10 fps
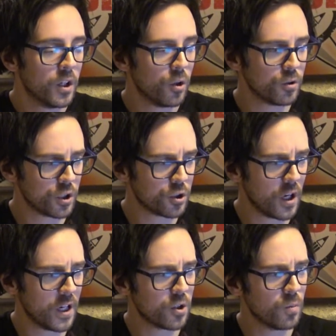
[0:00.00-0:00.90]
Use the
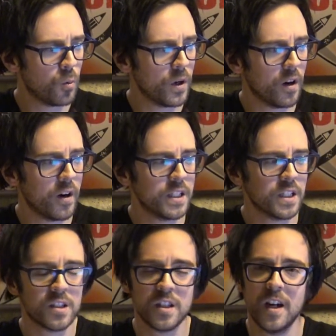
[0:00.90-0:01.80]
stratagem when a Heretic
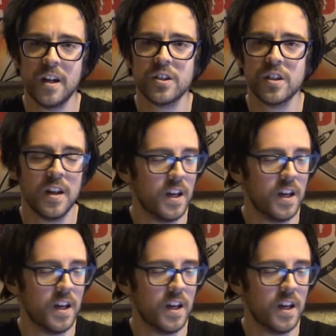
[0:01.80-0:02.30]
Astartes